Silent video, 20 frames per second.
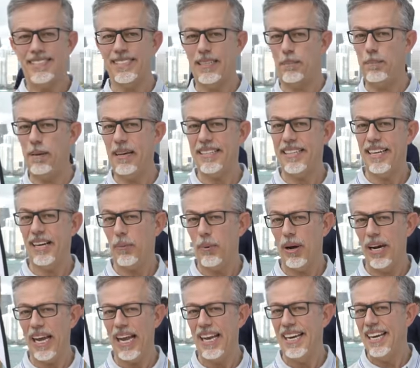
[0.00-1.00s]
sapete
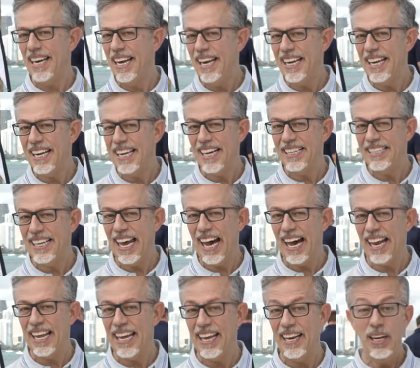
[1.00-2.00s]
qual è l'elica
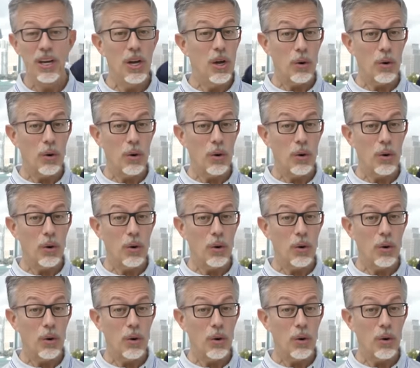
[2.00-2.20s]
ideale?